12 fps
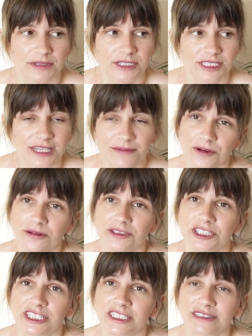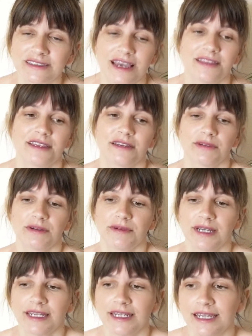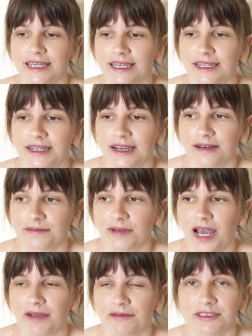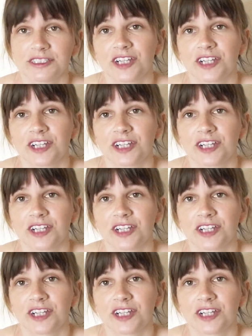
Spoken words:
We just kept the old sheets, and then we went and I went